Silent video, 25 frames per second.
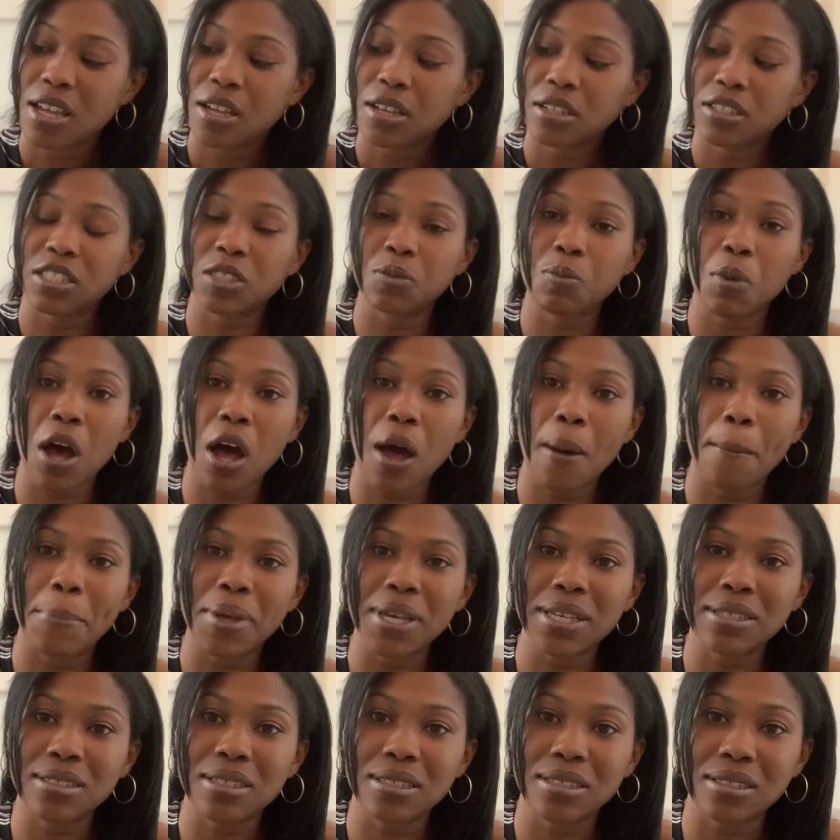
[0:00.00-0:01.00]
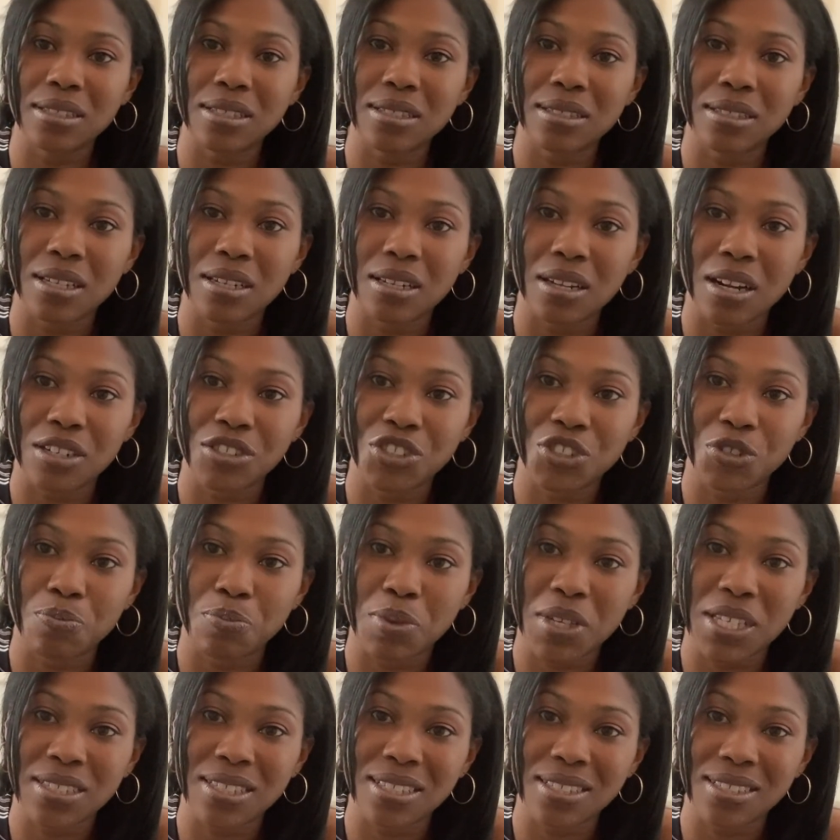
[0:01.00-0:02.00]
Small businesses and larger
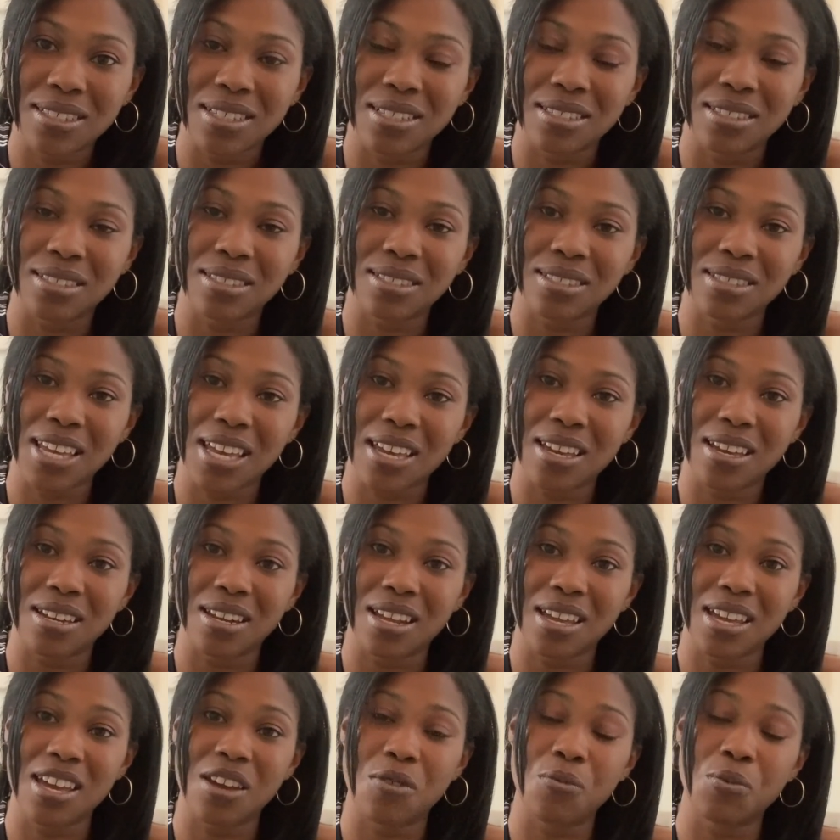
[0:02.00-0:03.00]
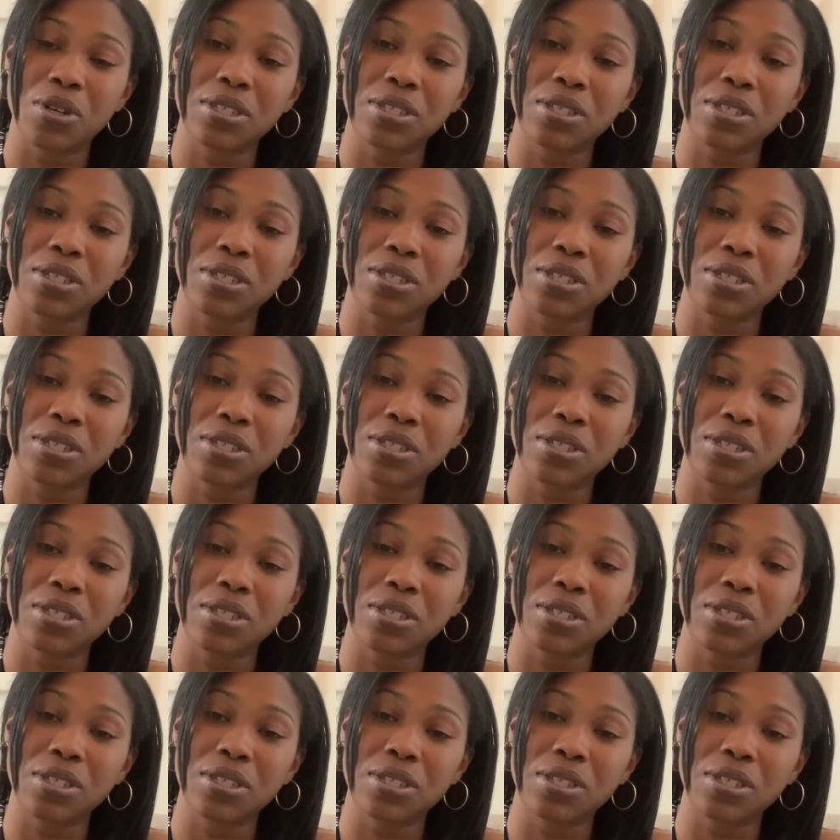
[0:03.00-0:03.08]
businesses is taking a hit.